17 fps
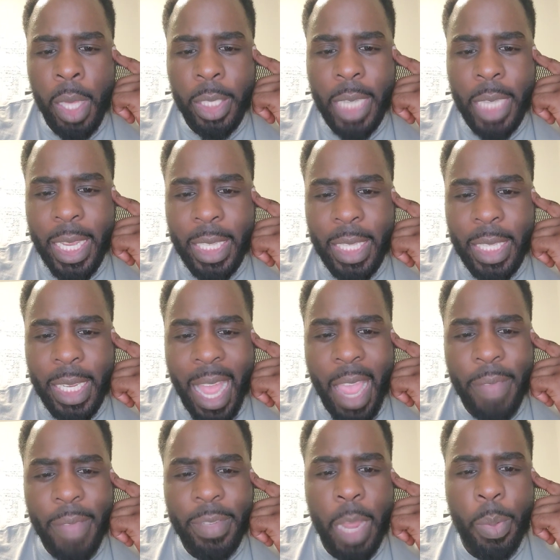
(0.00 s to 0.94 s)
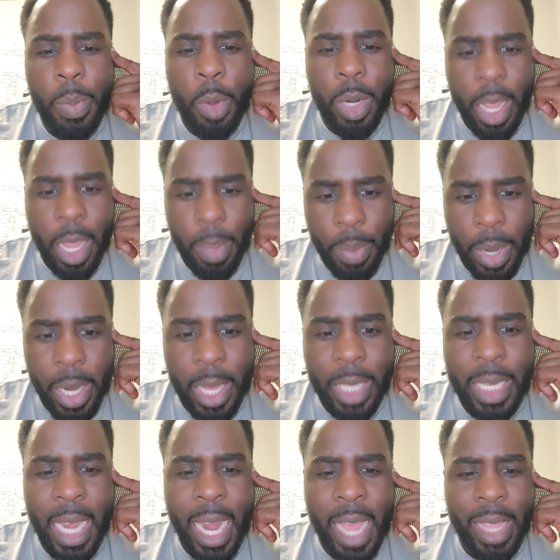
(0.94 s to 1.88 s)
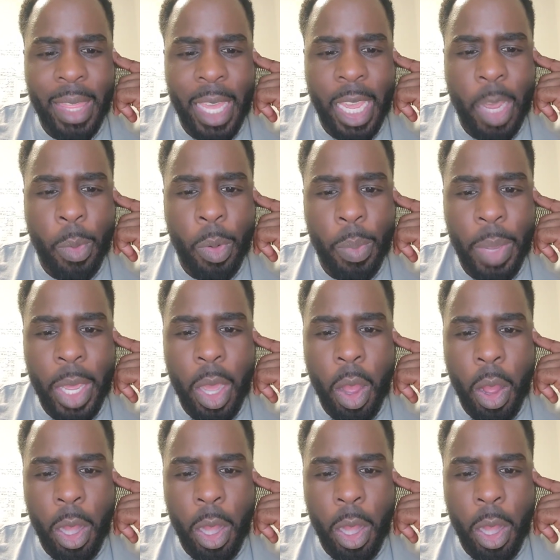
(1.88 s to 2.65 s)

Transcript: Jackie says, I have type 1 diabetes and I think it would be